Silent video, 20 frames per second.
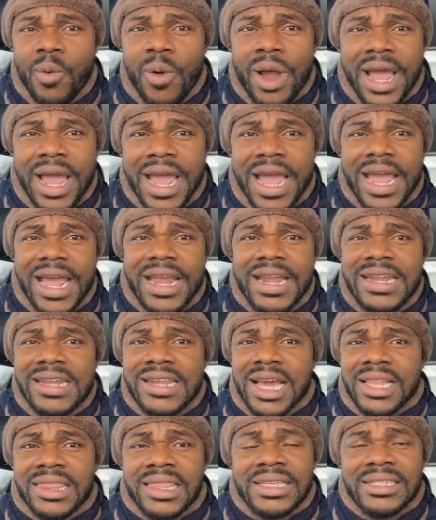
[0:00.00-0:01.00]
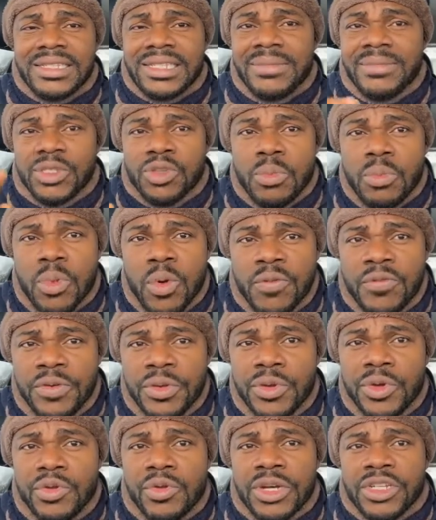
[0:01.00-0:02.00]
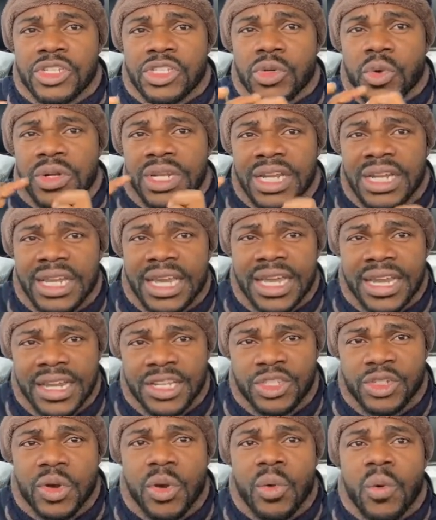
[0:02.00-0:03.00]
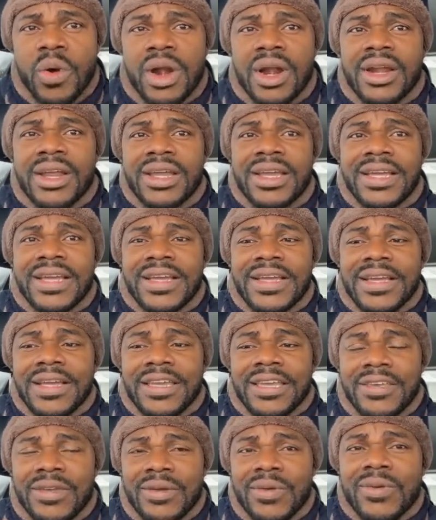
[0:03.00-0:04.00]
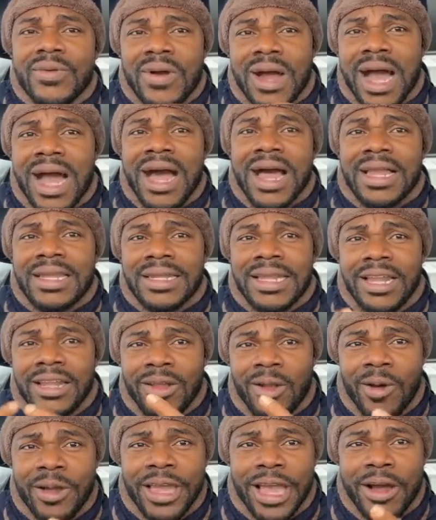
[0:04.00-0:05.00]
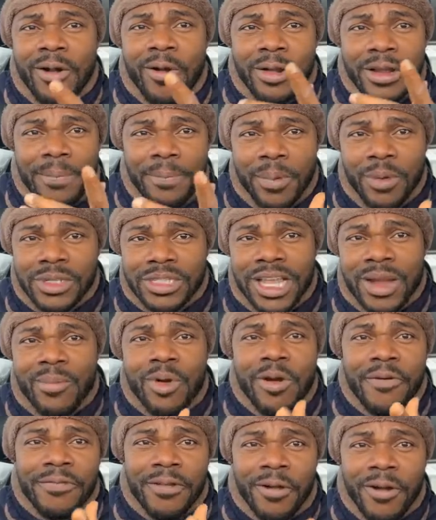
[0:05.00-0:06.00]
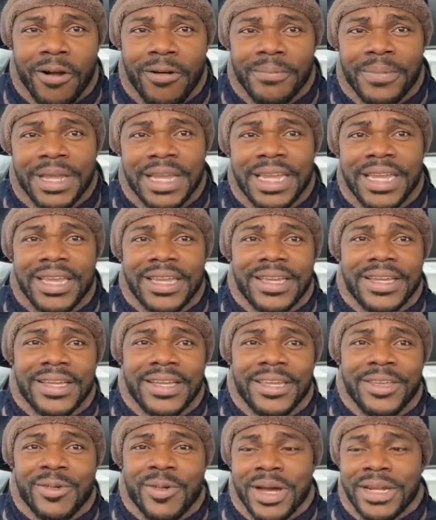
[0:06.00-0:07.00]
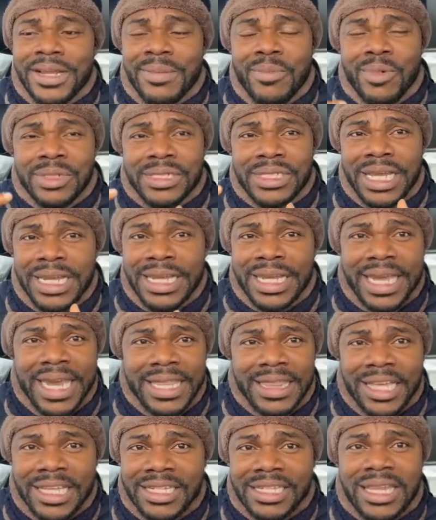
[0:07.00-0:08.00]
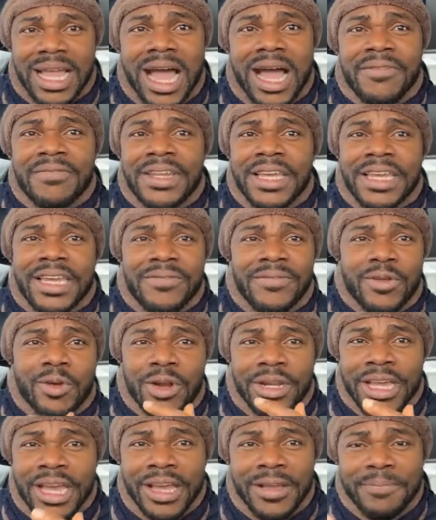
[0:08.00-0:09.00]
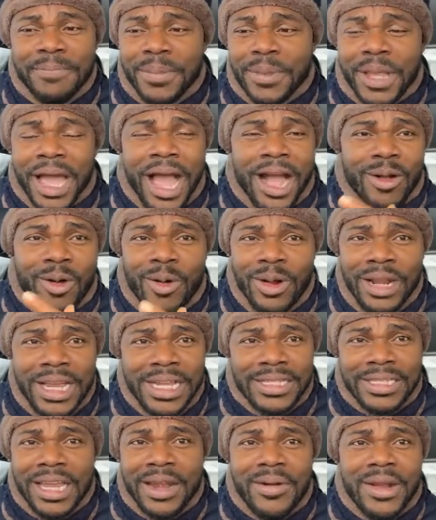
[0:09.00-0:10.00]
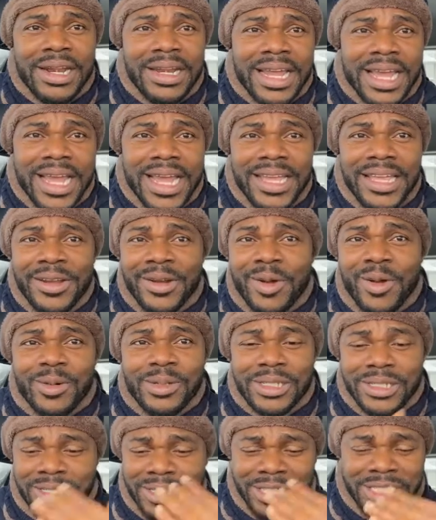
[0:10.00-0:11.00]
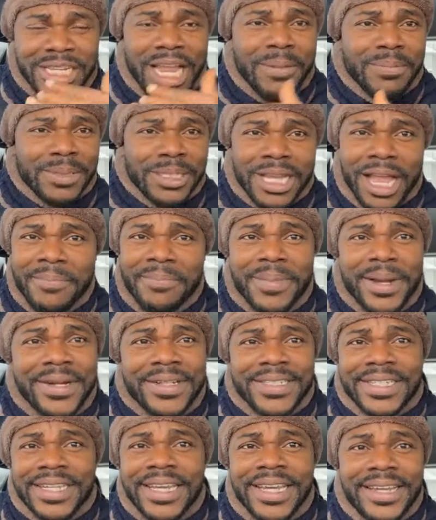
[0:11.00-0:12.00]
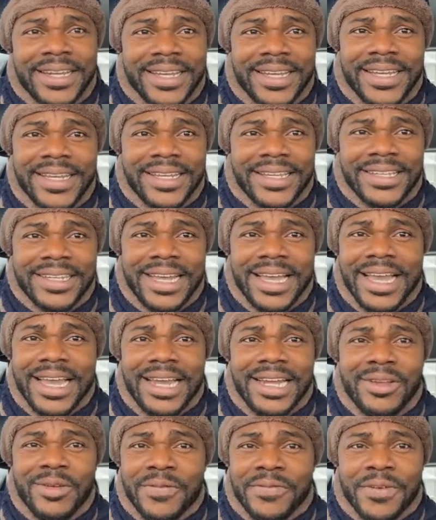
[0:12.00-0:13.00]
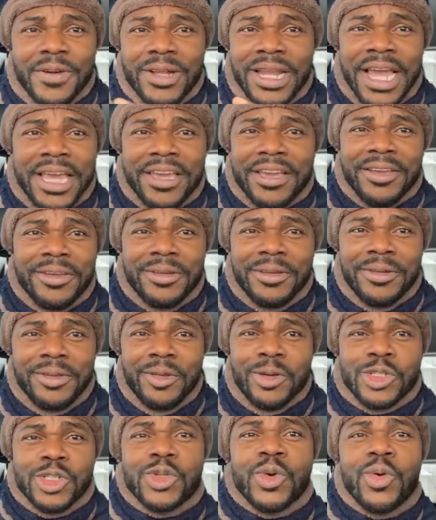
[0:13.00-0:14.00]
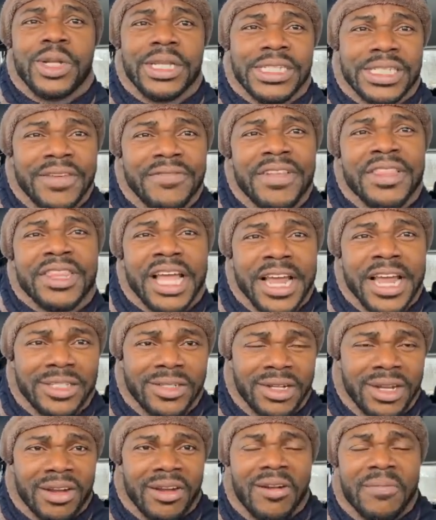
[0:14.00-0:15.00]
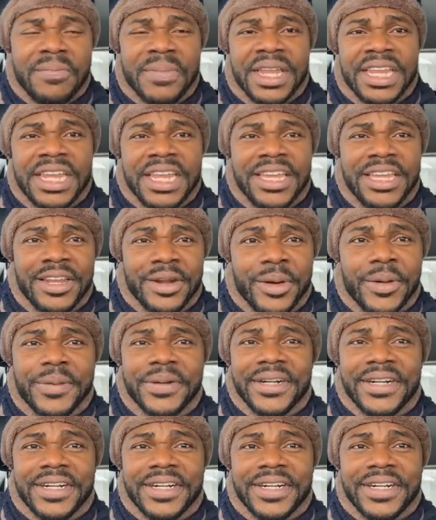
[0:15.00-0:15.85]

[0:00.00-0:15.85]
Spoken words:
where nothing seems to move you. You are so dedicated to your work. You are the lawyer or the poster boy of your company. You are the most dedicated staff. They give you all the accolades here and there, sharp person. And you feel like your soul is even tied to the company,